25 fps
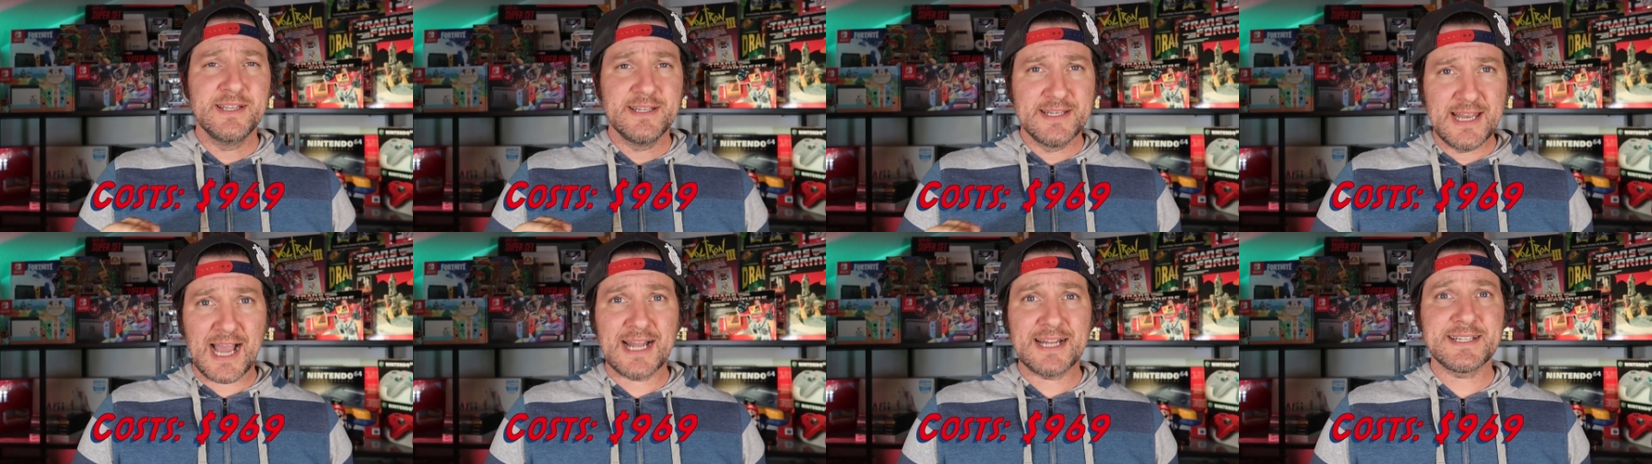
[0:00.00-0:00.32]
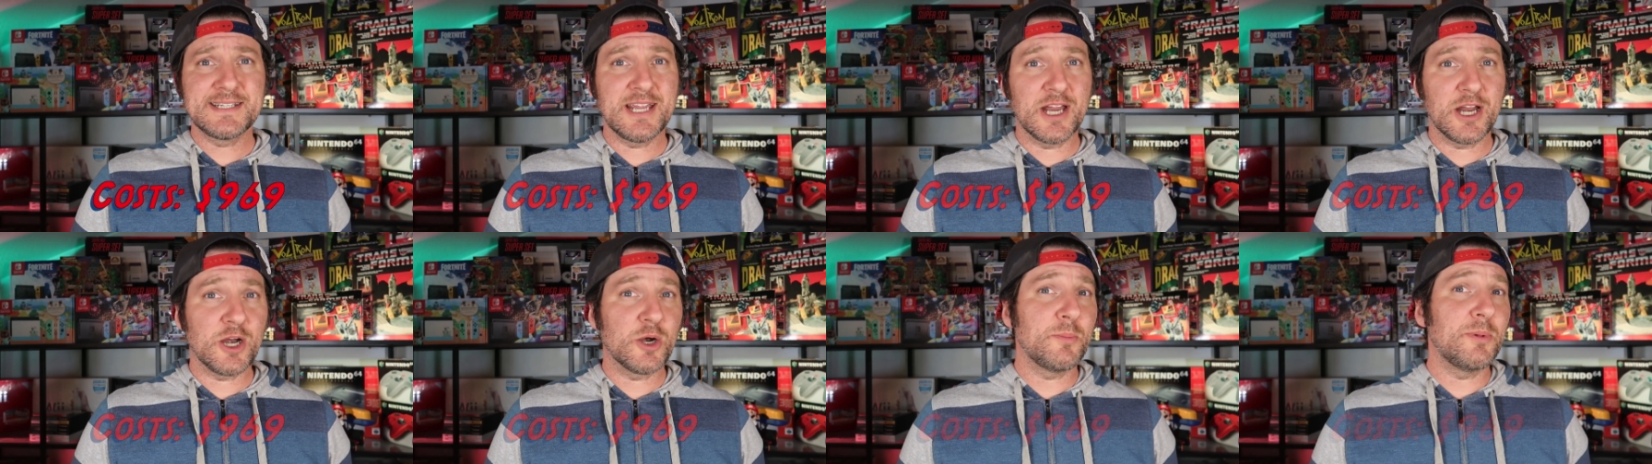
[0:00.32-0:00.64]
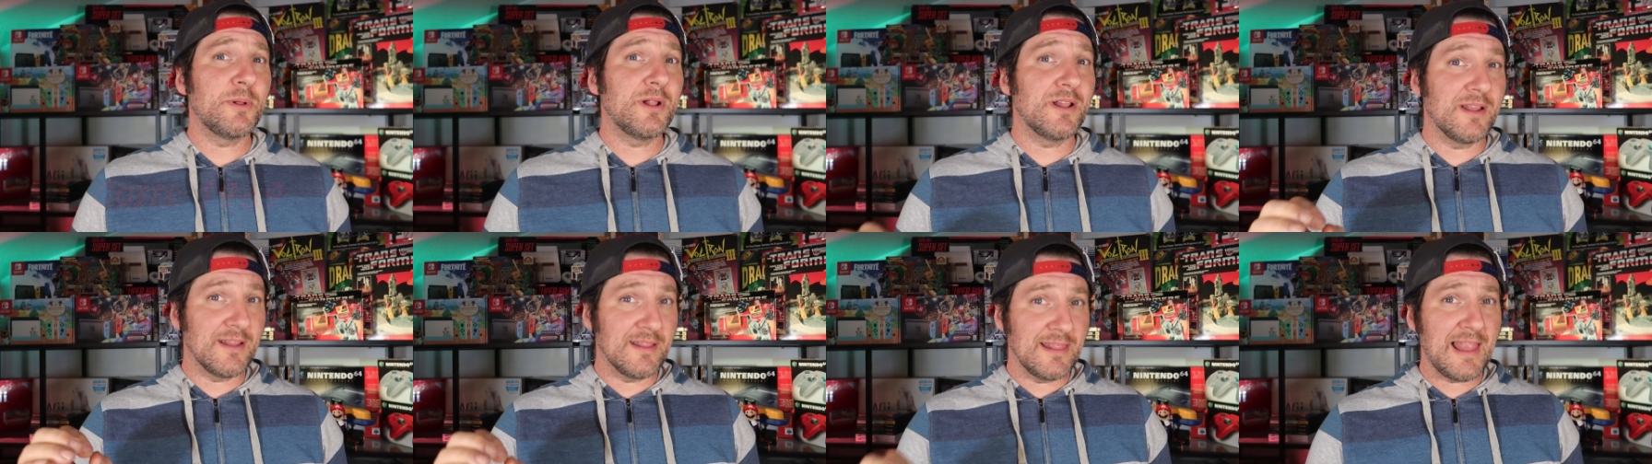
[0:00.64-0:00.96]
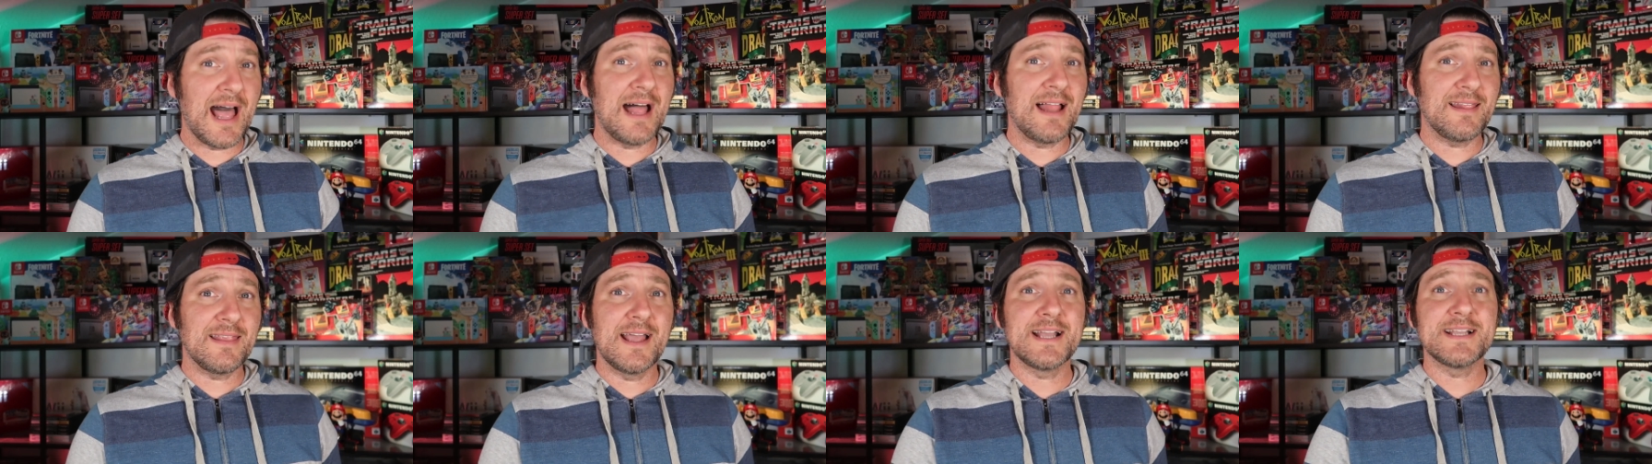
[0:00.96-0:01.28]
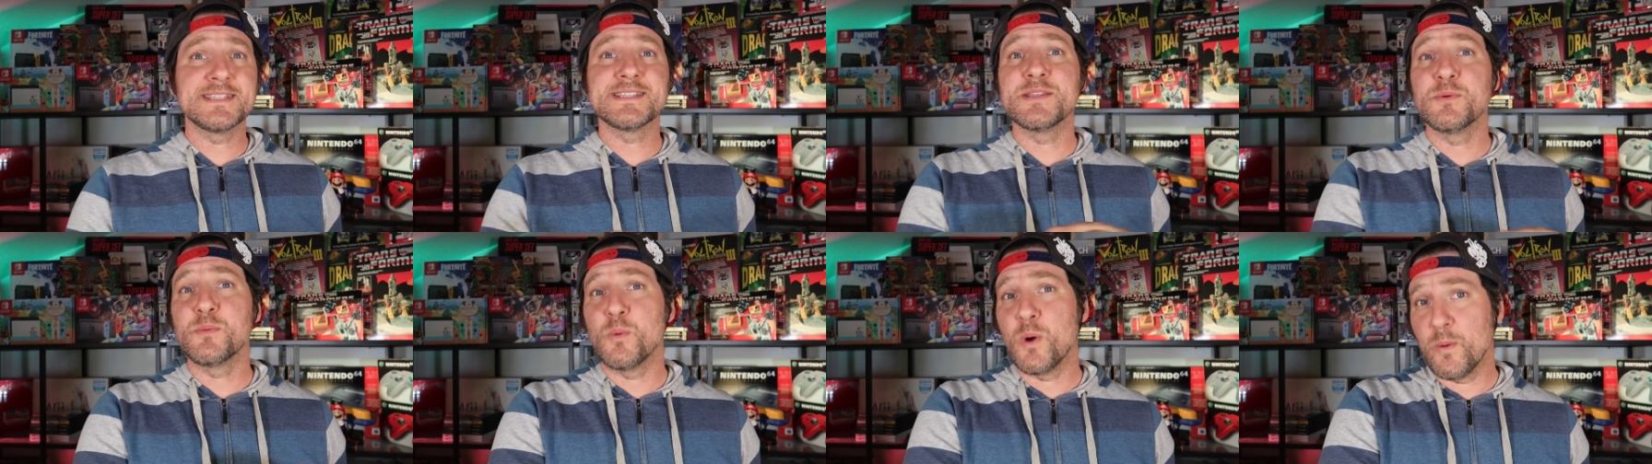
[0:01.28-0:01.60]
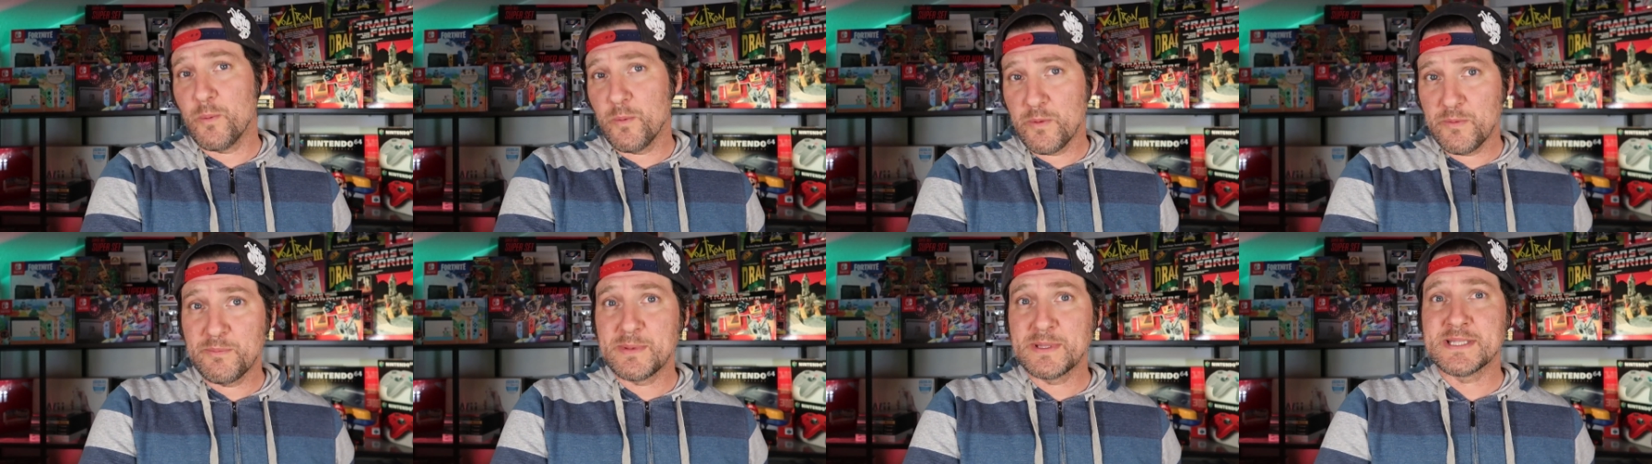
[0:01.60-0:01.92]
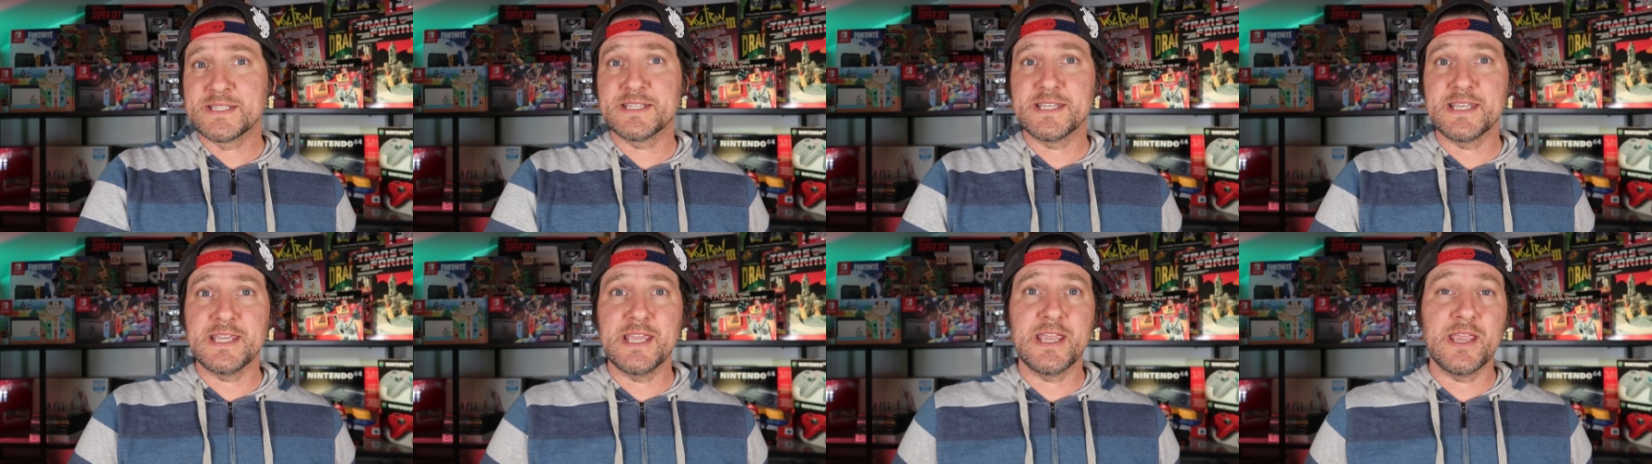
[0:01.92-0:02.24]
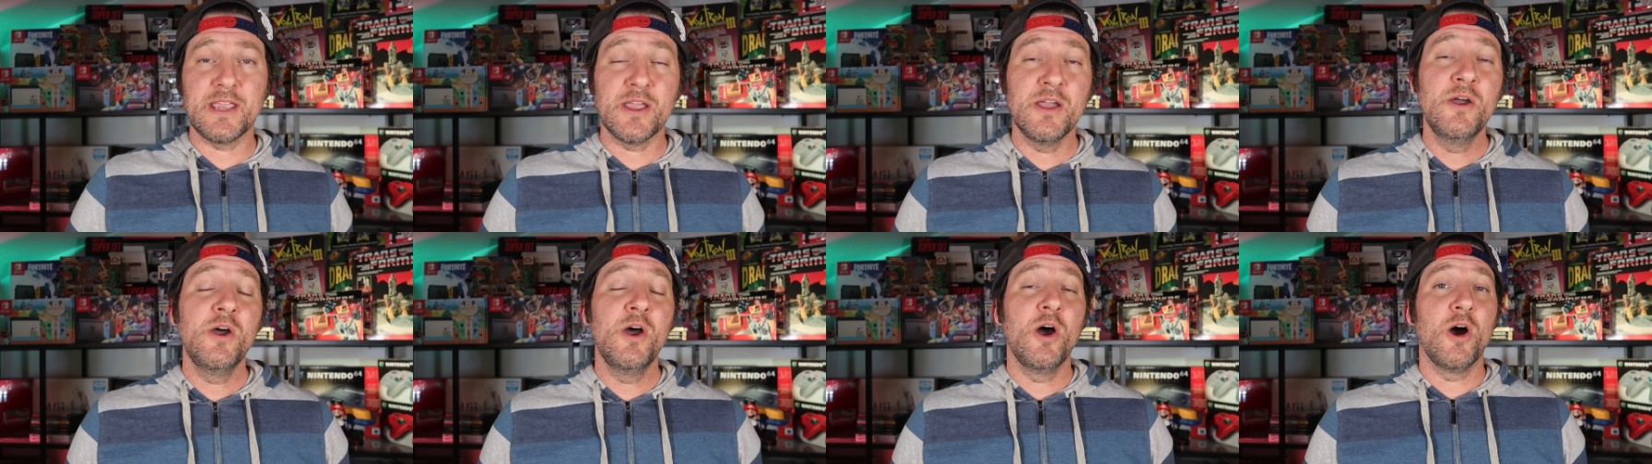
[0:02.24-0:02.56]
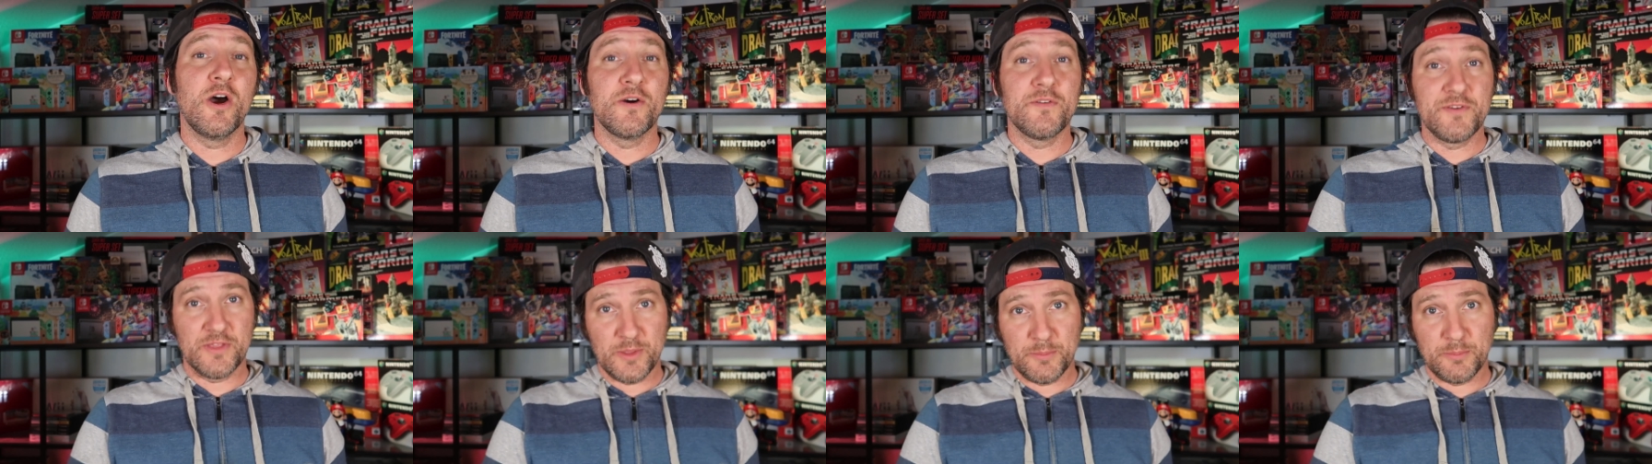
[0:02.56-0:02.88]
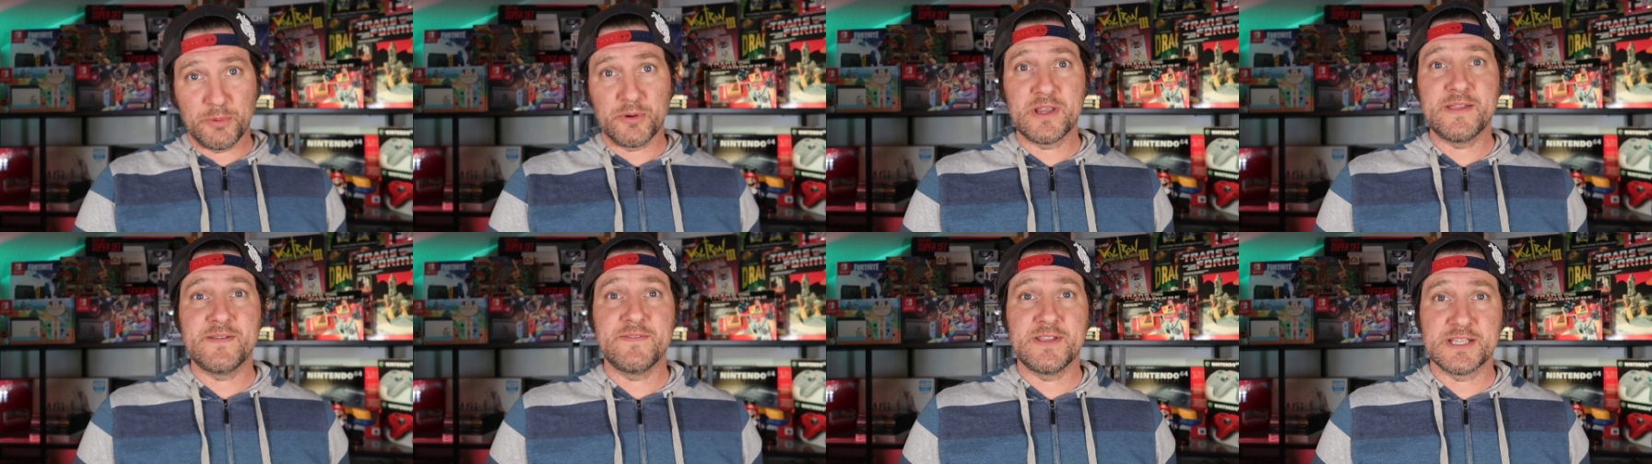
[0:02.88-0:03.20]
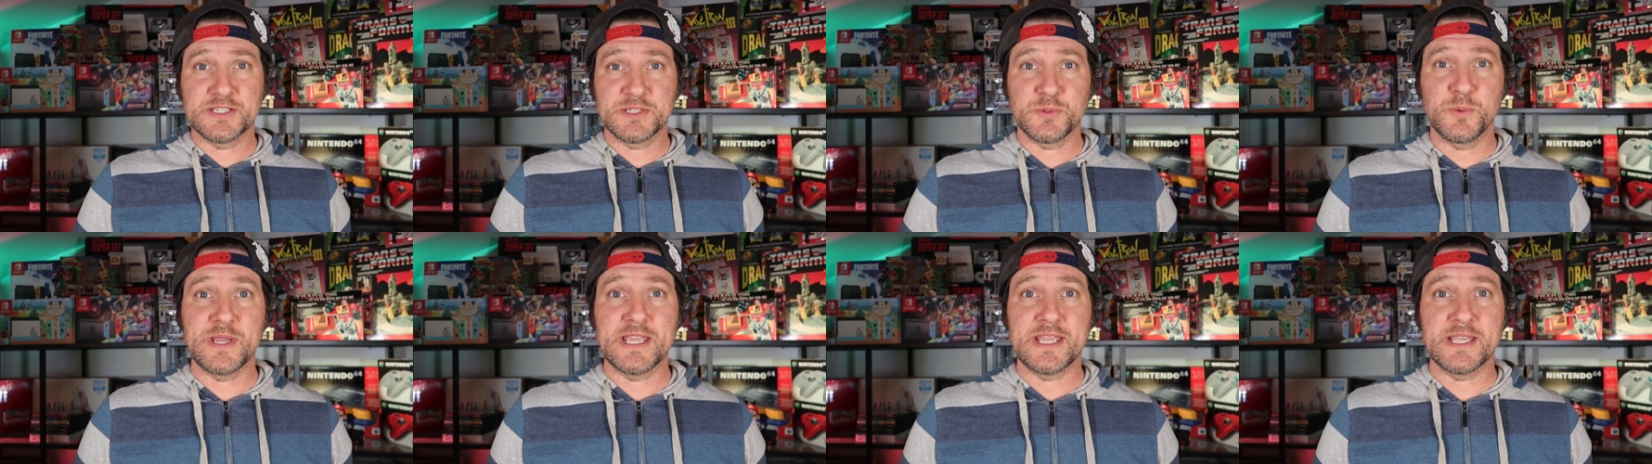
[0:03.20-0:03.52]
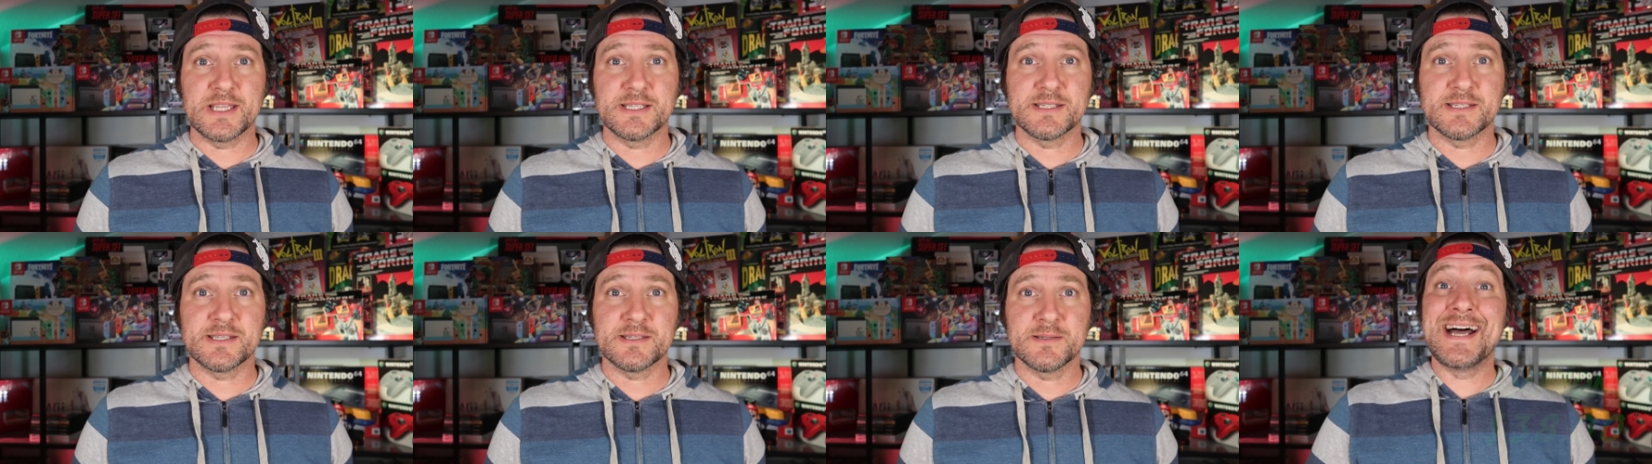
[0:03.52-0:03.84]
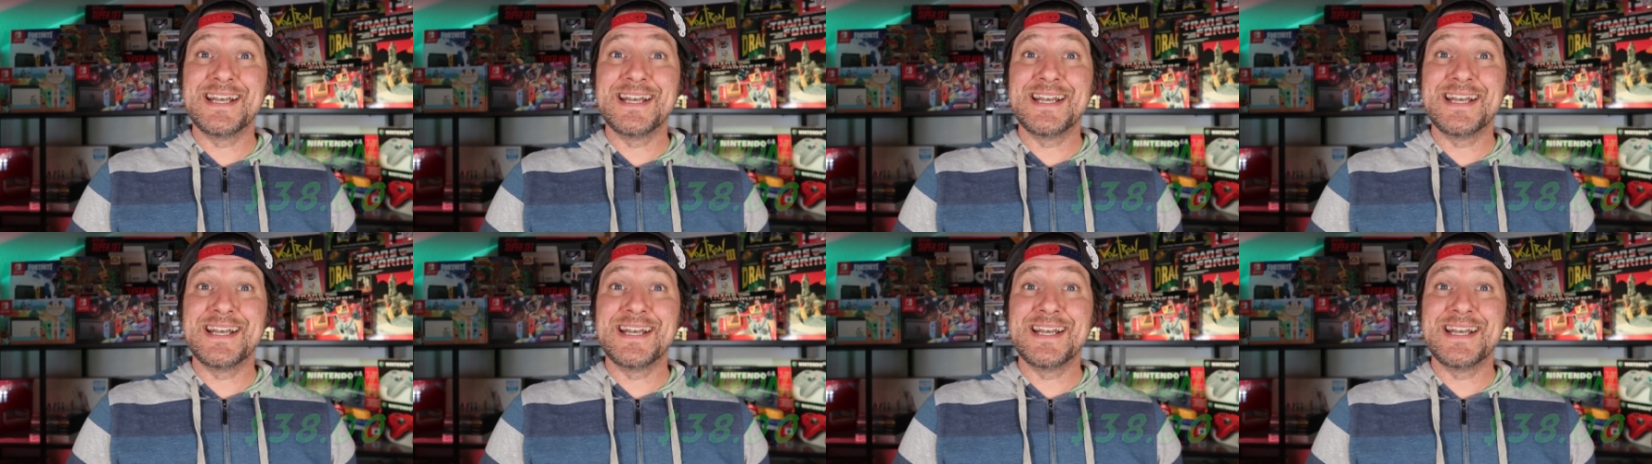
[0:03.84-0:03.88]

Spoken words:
not terrible, a lot less than what we've been seeing over the previous weeks.